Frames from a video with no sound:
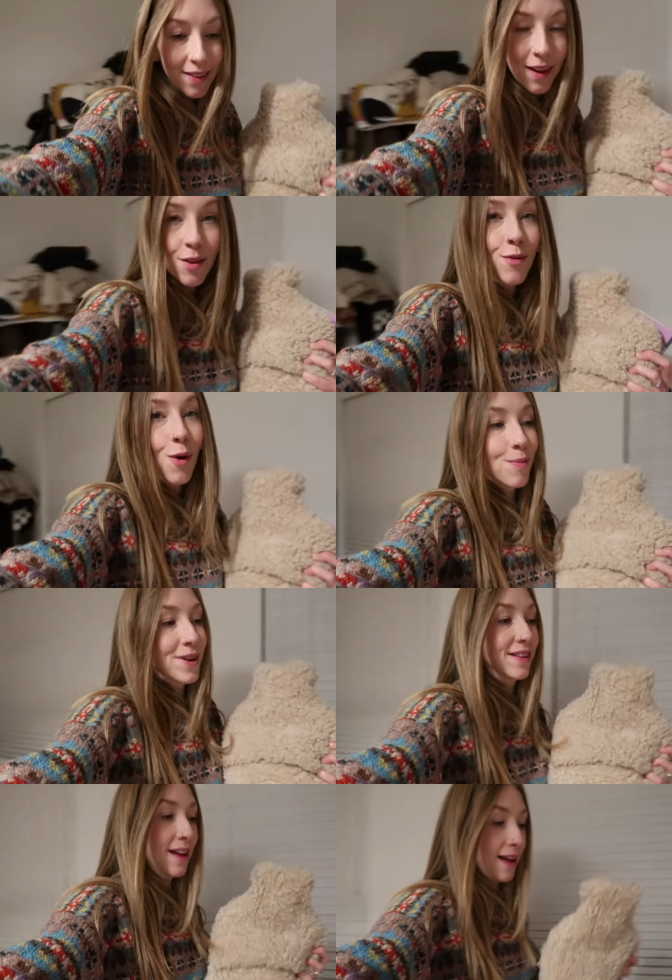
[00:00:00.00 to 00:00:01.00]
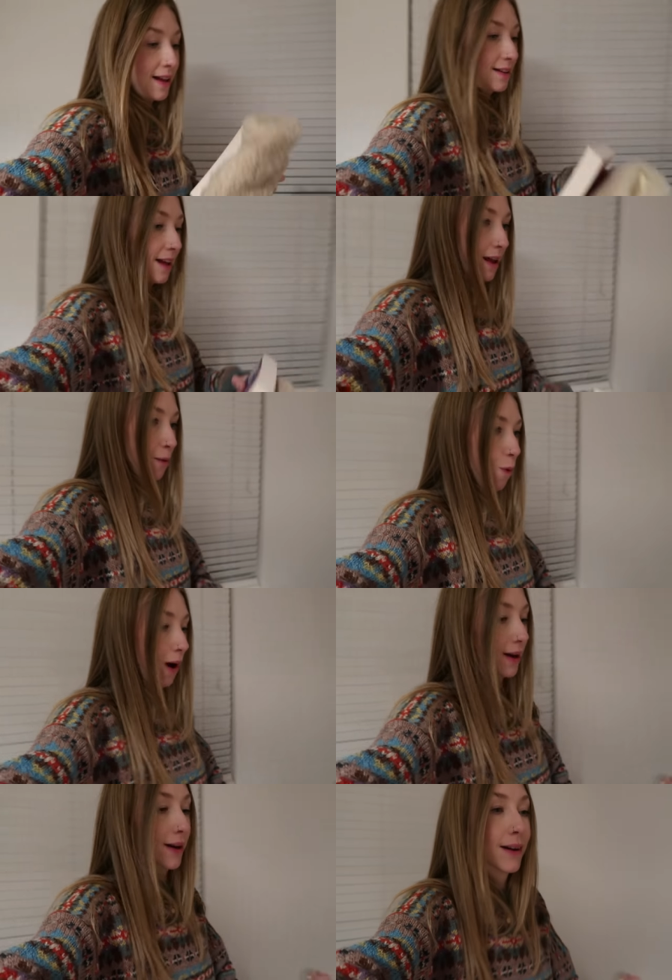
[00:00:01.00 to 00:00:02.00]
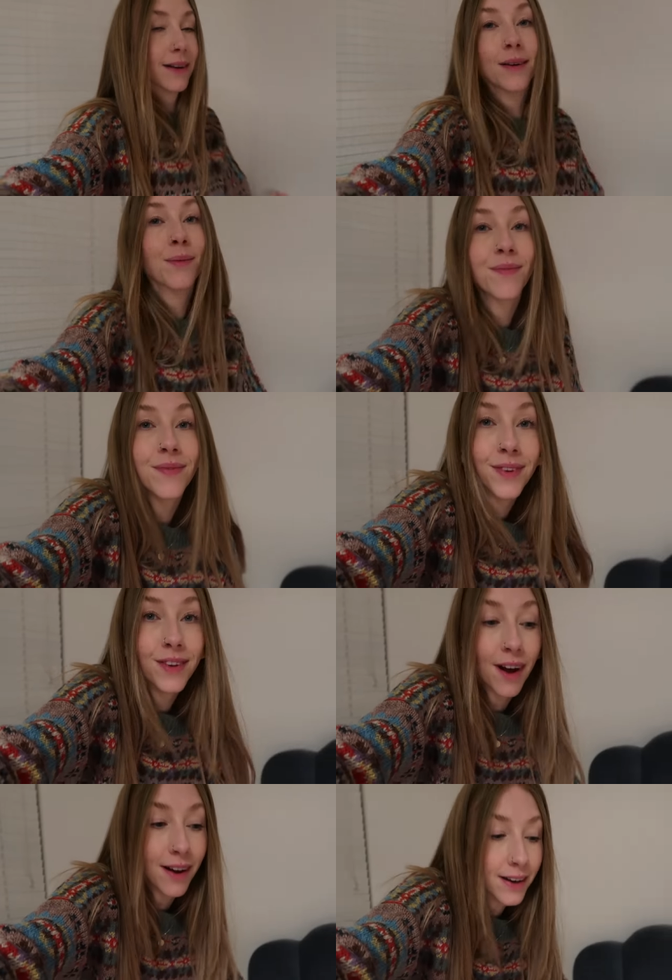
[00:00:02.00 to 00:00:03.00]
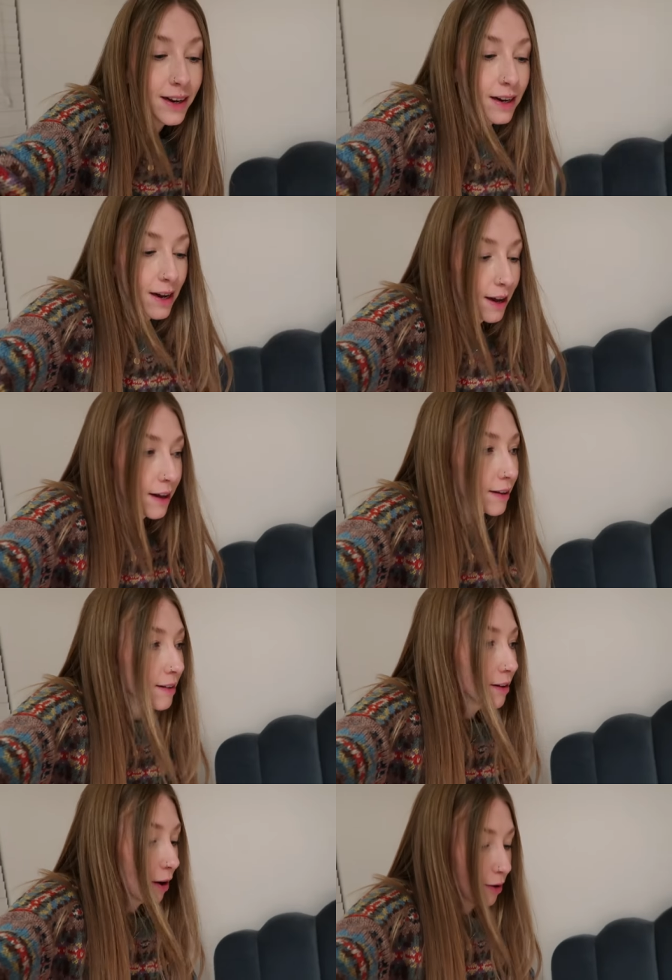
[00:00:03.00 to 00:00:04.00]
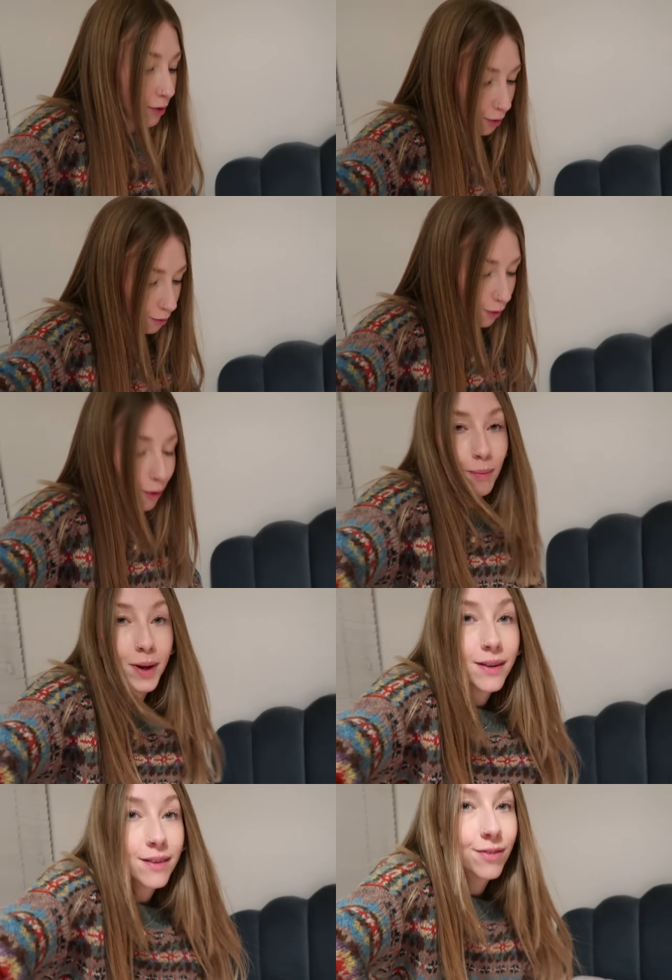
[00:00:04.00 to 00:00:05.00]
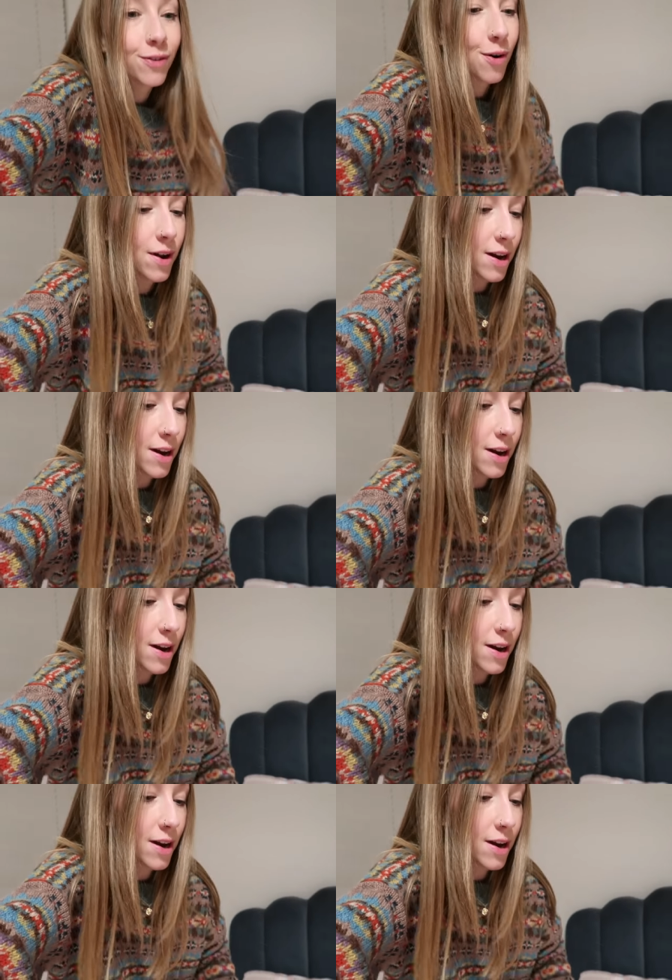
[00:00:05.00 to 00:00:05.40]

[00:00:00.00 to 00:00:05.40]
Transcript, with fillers: That's Vlogmas day one done start of Vlogmas for